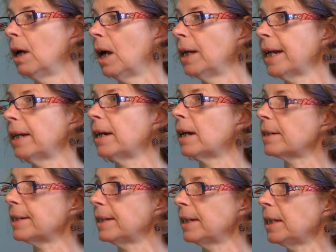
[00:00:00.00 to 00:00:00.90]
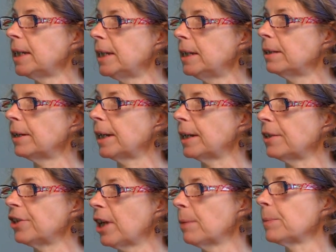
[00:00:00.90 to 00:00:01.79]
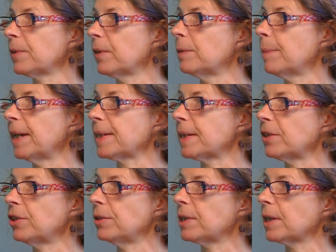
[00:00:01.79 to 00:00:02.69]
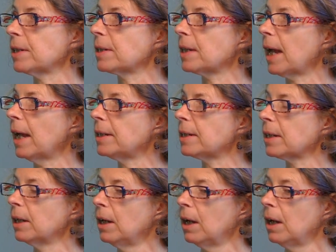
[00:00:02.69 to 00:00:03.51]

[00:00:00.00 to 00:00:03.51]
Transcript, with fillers: an NRC hearing in Chelmsford, Massachusetts, and